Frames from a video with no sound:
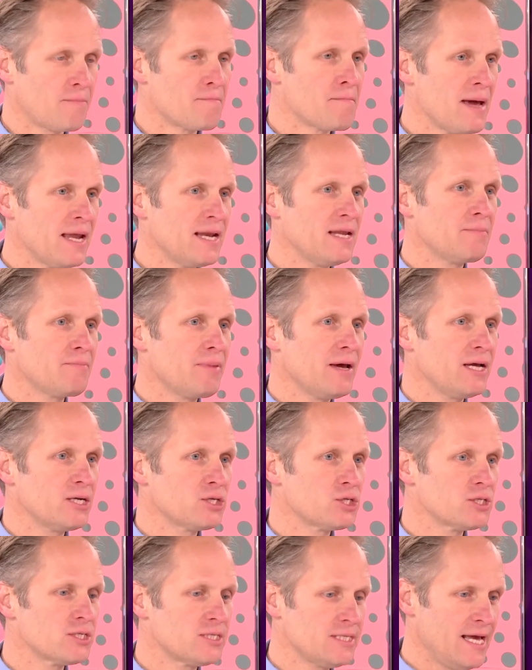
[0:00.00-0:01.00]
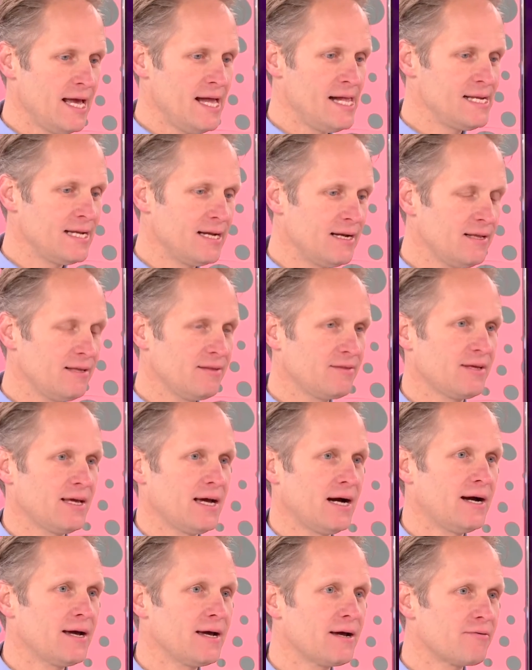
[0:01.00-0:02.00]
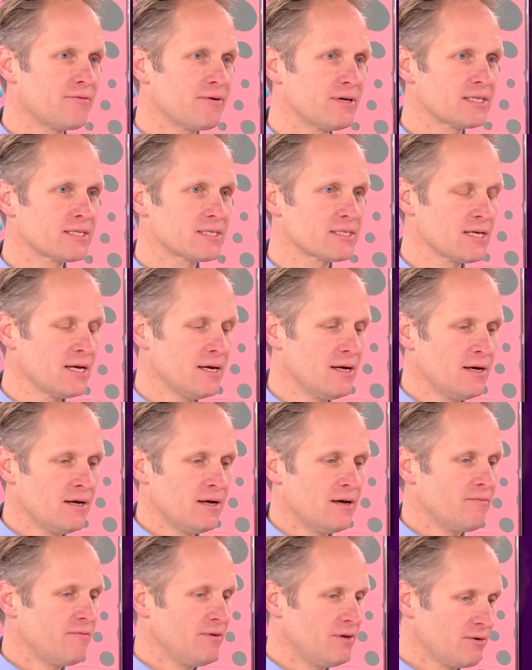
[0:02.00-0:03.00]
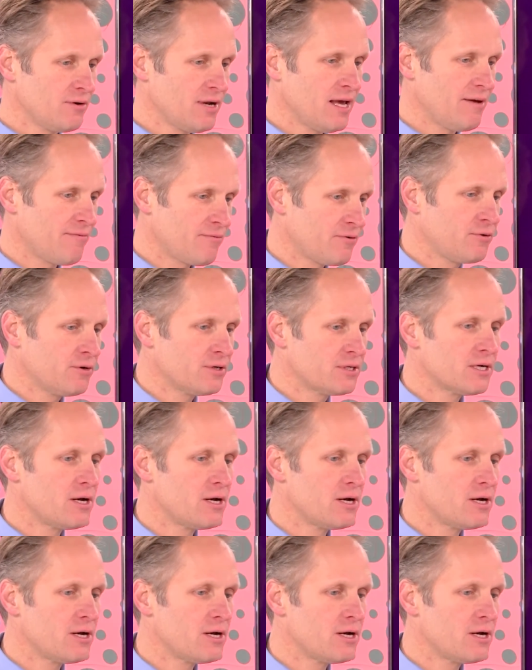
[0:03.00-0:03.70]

many mm. patients, the elderly, the higher risk. Mm. We don't have good